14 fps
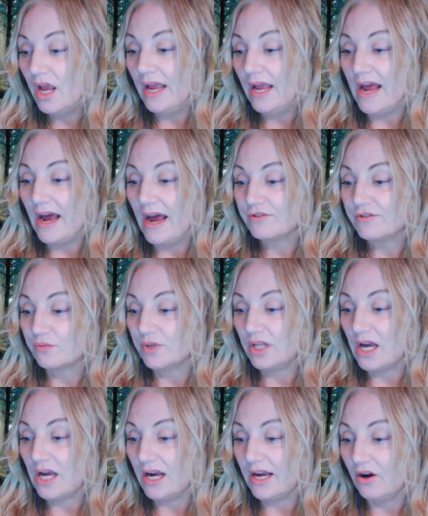and have to
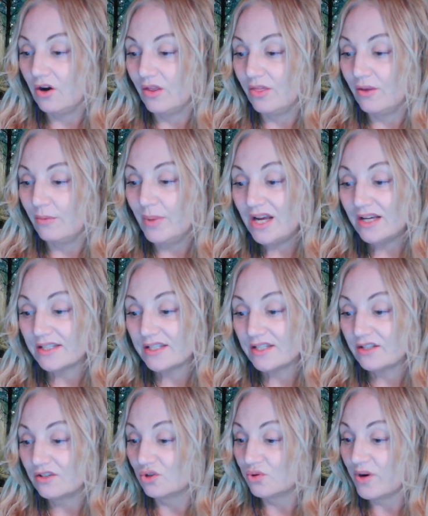rely on the bus,
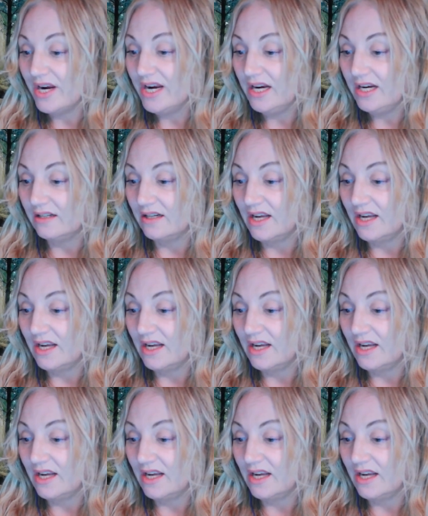the train,